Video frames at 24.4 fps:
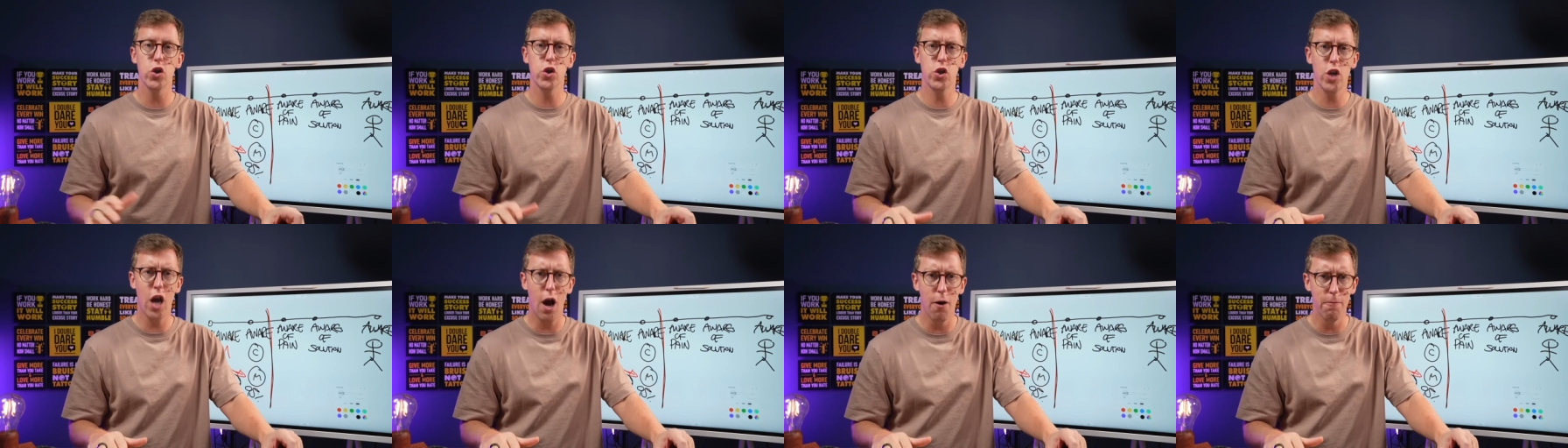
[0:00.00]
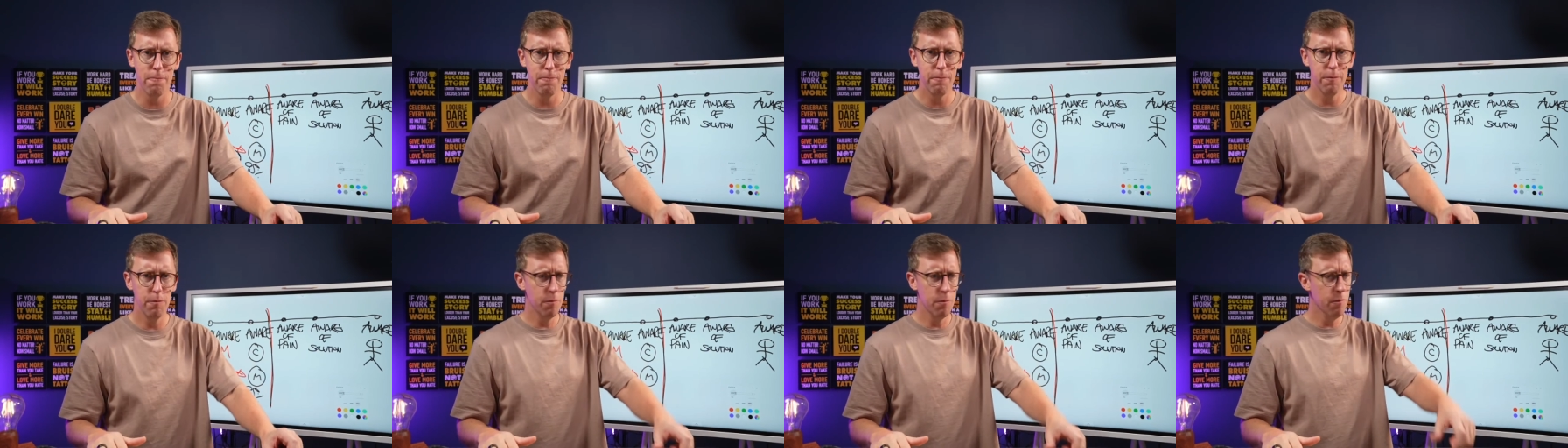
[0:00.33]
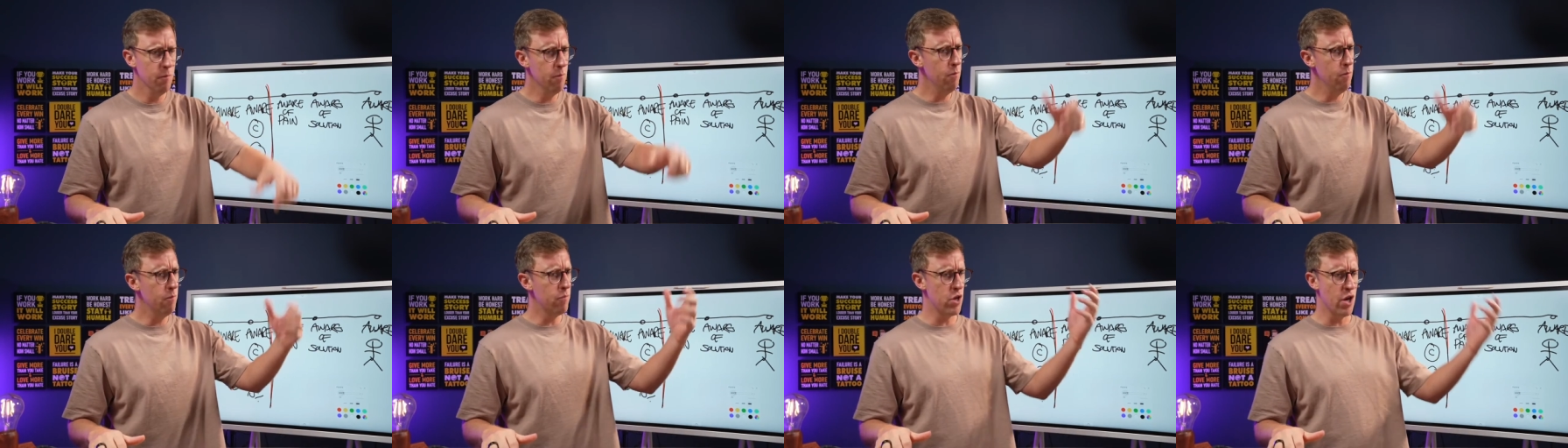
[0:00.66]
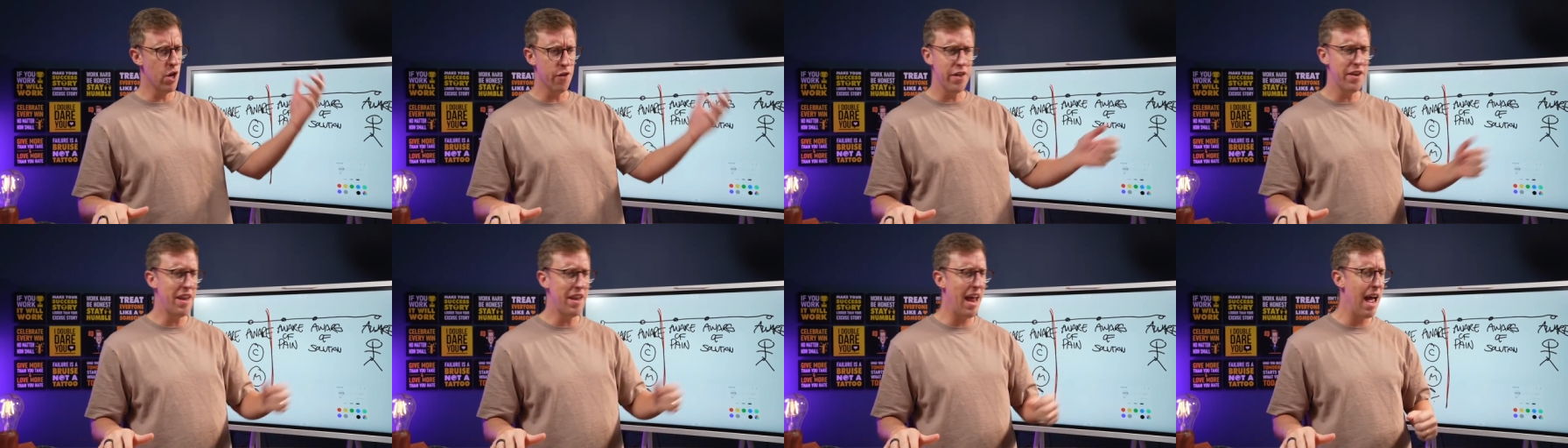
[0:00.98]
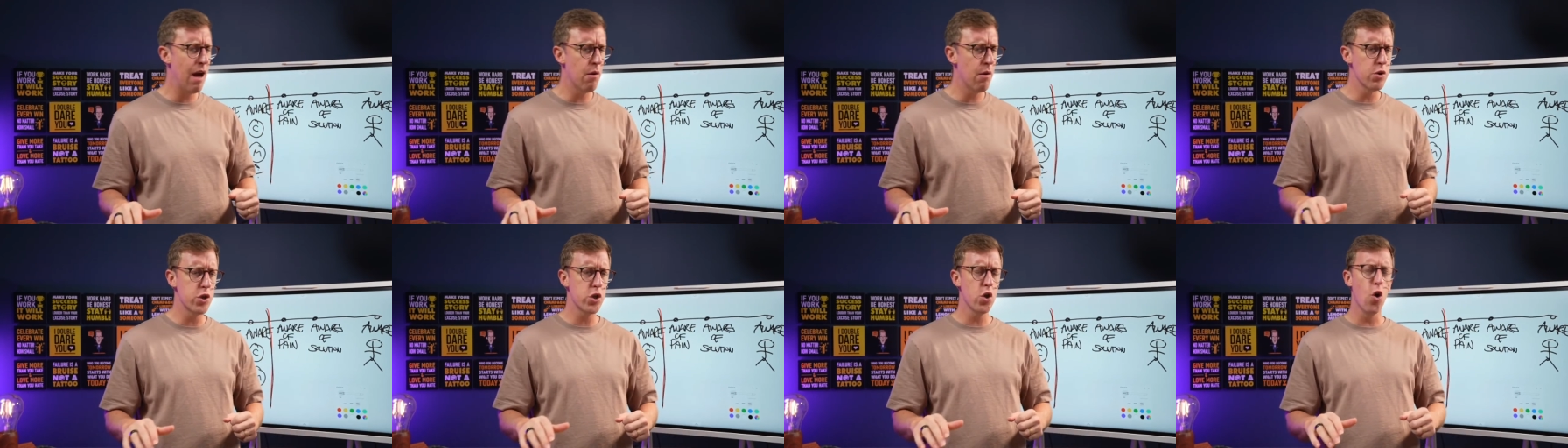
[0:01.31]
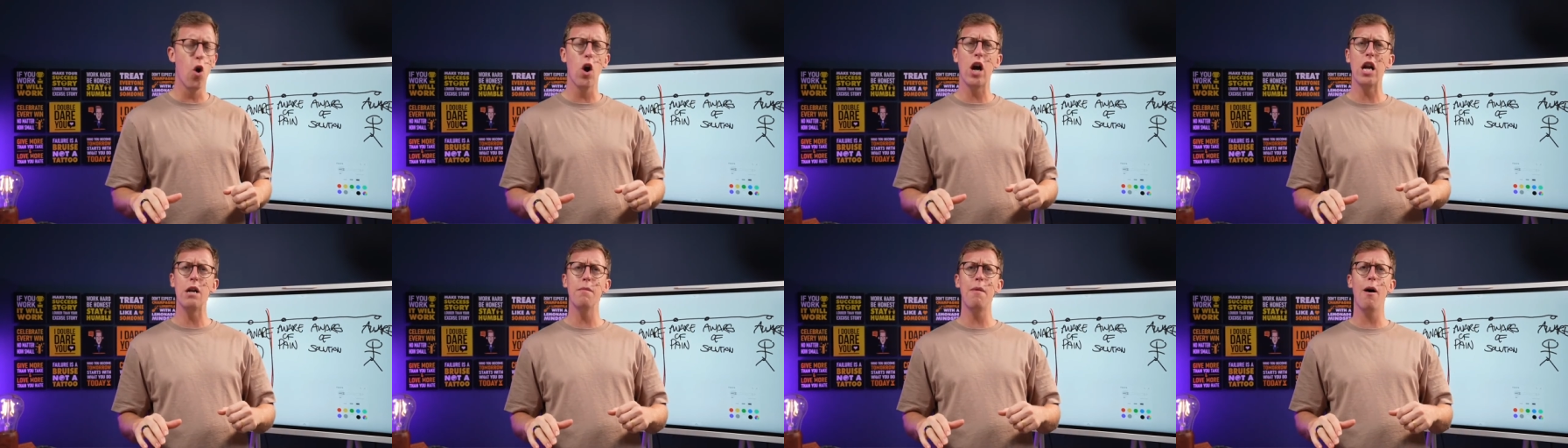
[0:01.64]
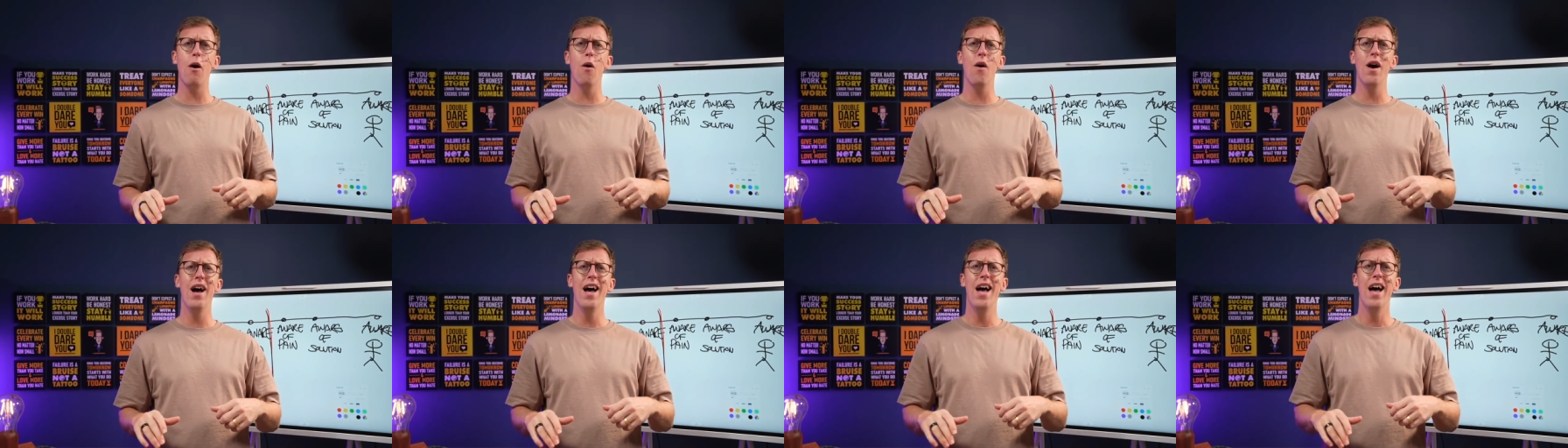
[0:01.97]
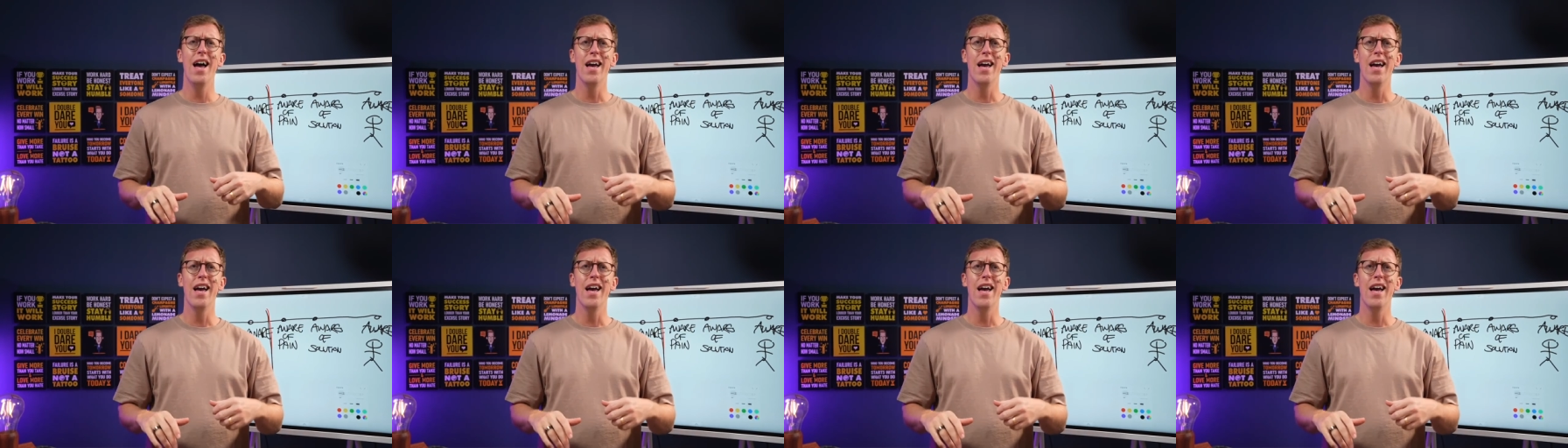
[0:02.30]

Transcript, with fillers: So, the other day I was talking about,